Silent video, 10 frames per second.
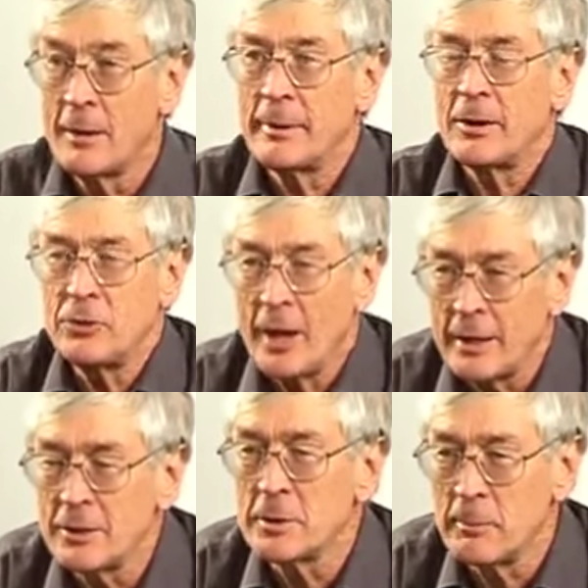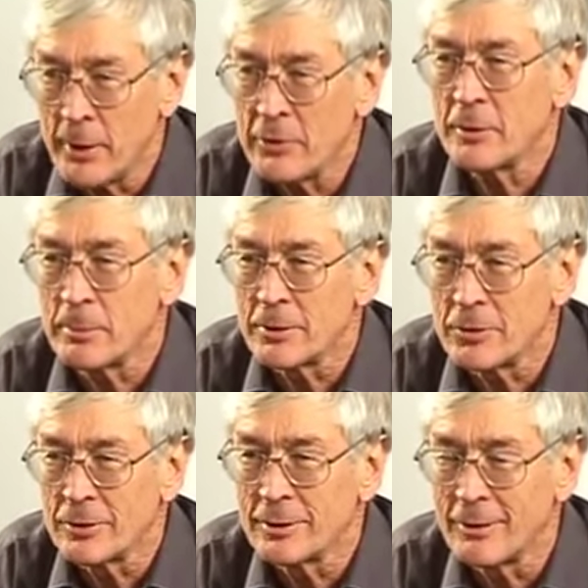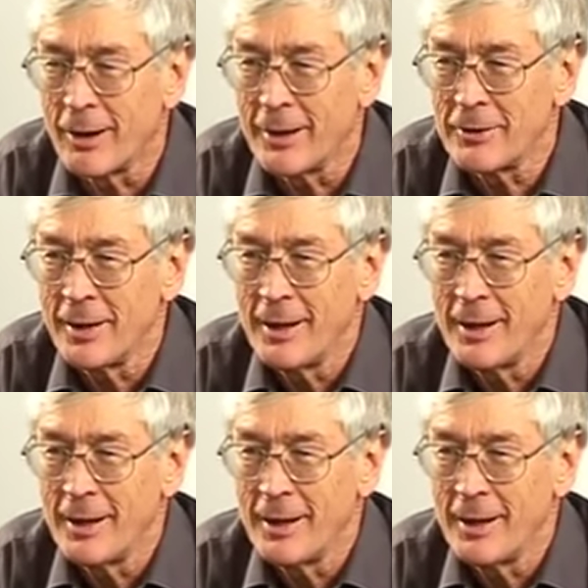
but it's heading to a precipice, right?